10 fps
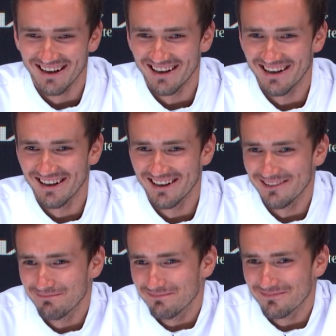
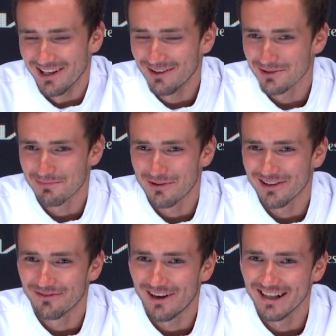yeah, it was
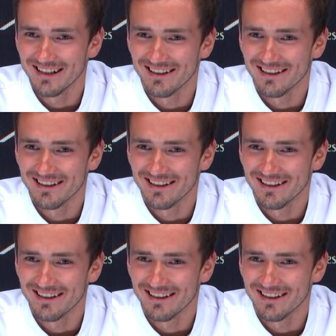pretty funny,